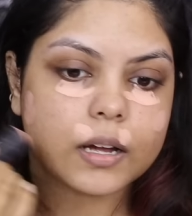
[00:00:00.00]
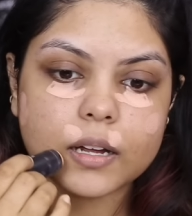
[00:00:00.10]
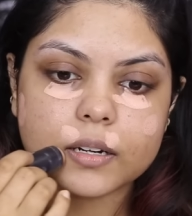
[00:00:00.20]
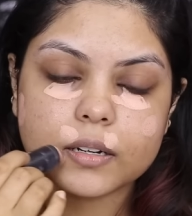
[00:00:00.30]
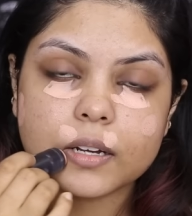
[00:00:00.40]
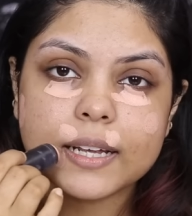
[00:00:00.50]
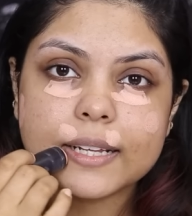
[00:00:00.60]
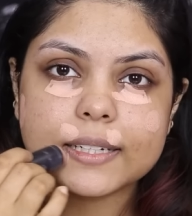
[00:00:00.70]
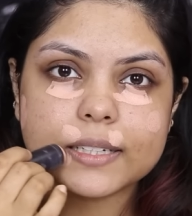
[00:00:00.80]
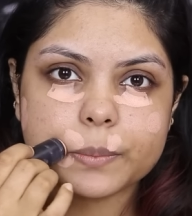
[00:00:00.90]
and
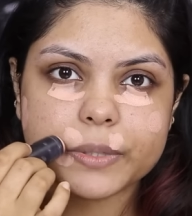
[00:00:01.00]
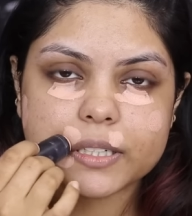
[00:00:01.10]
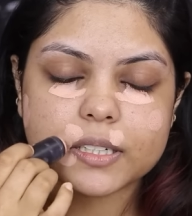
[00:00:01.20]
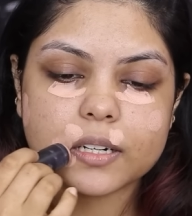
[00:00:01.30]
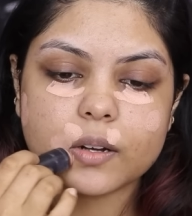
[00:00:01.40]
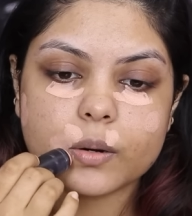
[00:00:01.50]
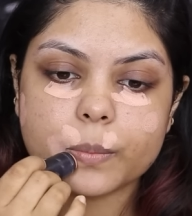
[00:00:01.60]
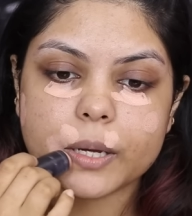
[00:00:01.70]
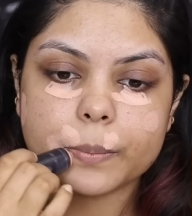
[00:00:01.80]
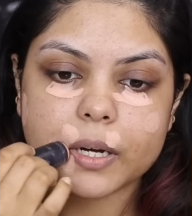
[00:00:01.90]
little bit around
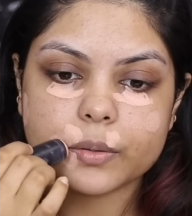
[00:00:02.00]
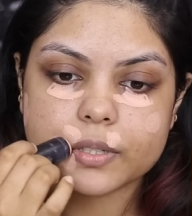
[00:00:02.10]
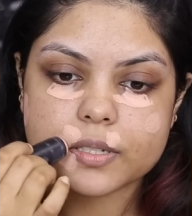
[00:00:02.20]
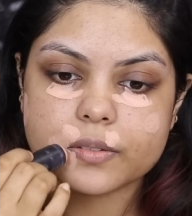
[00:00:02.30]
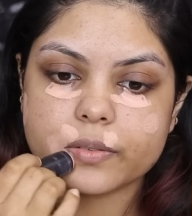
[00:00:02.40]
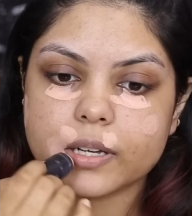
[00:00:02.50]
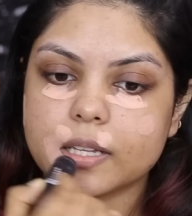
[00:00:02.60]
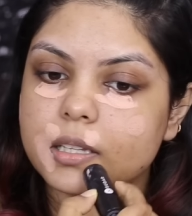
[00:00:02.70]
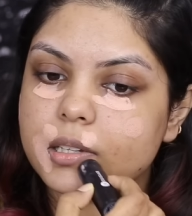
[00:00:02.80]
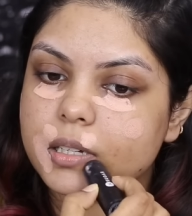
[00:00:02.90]
my mouth as
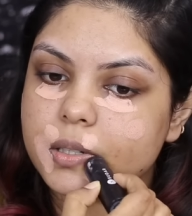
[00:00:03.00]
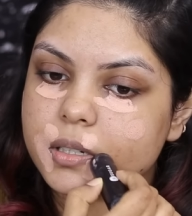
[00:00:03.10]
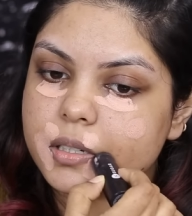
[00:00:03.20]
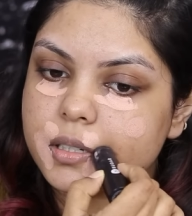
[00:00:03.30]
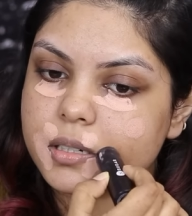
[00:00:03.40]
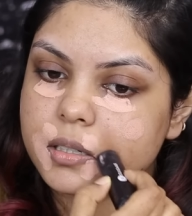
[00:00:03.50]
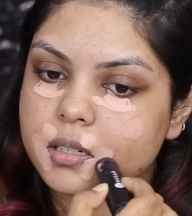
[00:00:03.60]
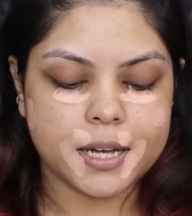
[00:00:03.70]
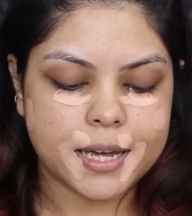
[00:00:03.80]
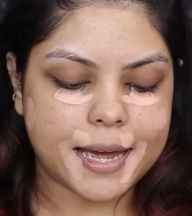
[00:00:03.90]
well.
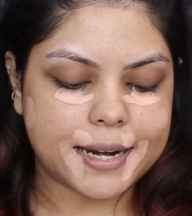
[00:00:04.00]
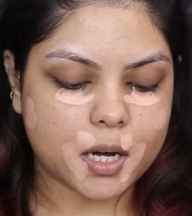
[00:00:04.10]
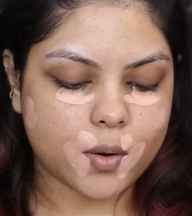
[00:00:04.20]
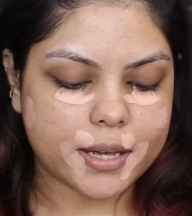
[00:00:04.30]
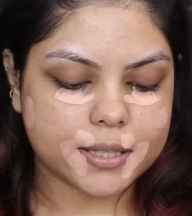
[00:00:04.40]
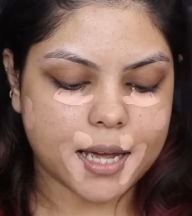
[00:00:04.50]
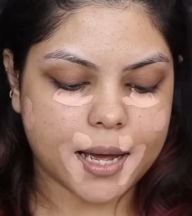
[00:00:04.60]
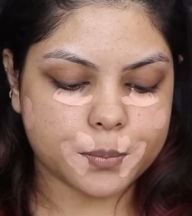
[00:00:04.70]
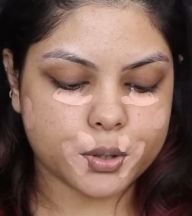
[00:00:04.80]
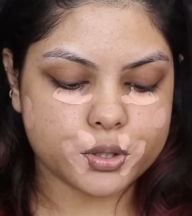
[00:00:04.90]
And now I
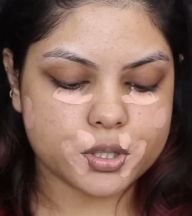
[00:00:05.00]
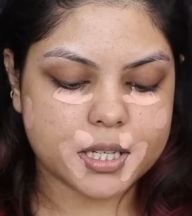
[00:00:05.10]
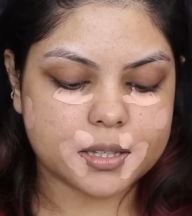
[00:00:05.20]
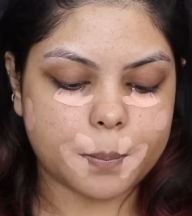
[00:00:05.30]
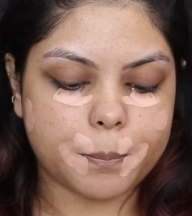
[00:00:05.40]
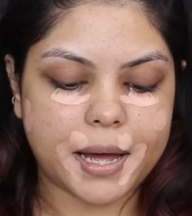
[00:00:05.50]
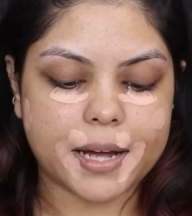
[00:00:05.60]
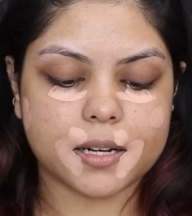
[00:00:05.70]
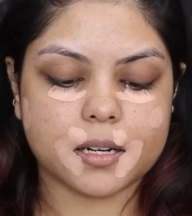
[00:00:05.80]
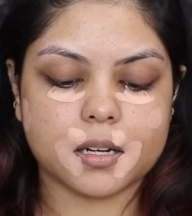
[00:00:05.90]
am going to take the
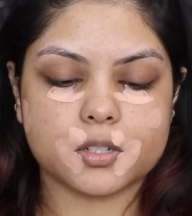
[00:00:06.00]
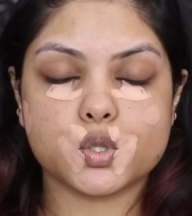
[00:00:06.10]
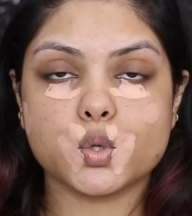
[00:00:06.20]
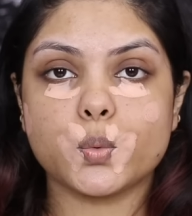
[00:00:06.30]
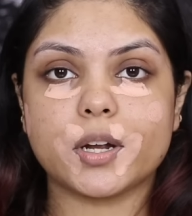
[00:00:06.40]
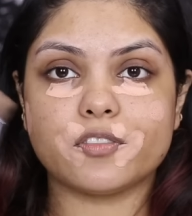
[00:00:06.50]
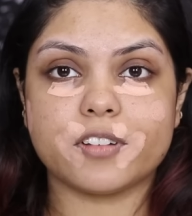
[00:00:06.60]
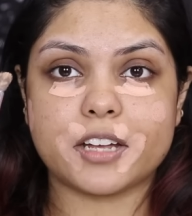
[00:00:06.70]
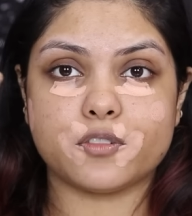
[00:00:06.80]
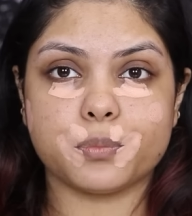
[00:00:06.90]
pack a
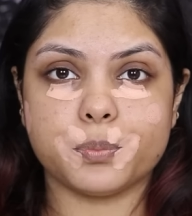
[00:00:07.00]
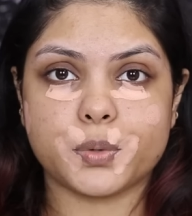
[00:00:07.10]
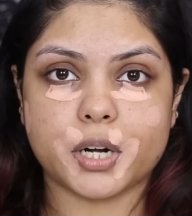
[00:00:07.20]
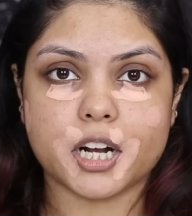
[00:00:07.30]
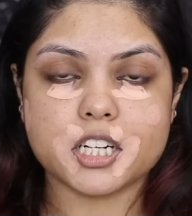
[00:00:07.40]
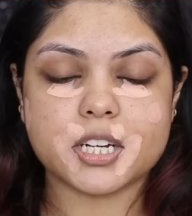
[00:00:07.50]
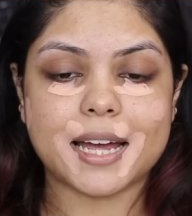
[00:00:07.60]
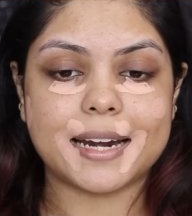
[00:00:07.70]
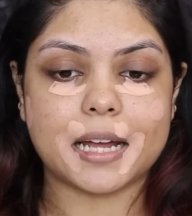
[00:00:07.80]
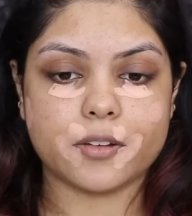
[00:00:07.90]
215 brush
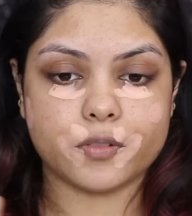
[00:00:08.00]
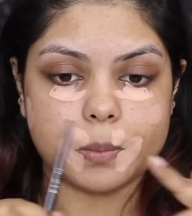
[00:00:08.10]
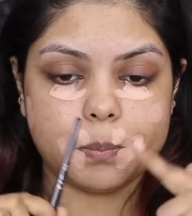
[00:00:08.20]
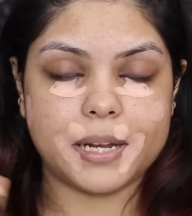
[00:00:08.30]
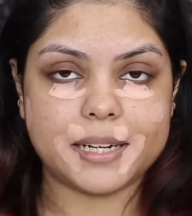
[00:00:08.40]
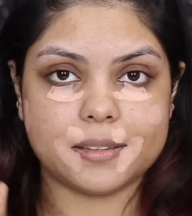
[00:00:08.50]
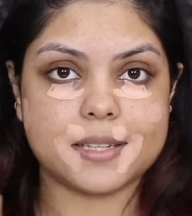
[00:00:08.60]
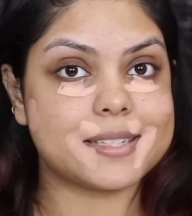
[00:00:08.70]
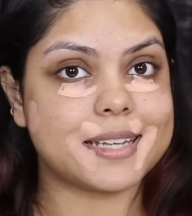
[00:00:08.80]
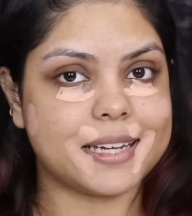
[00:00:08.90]
and I will blend
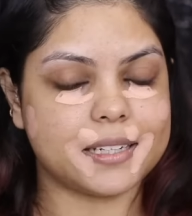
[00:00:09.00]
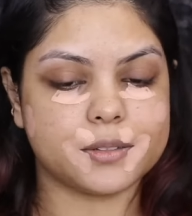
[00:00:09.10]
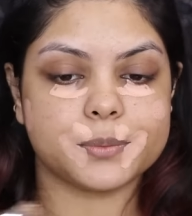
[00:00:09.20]
this in.